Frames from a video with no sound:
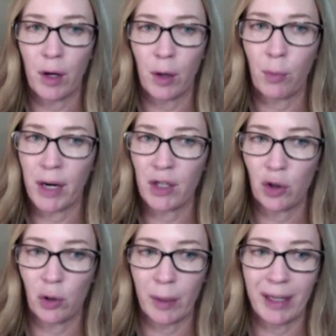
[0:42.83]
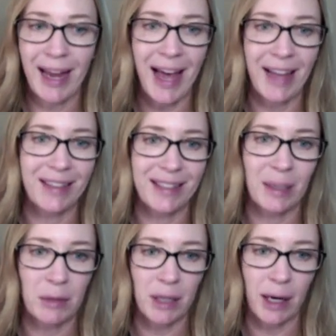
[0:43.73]
are brainstorming at the
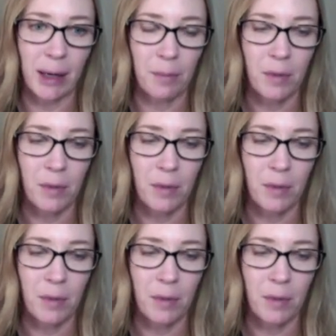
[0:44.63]
same time,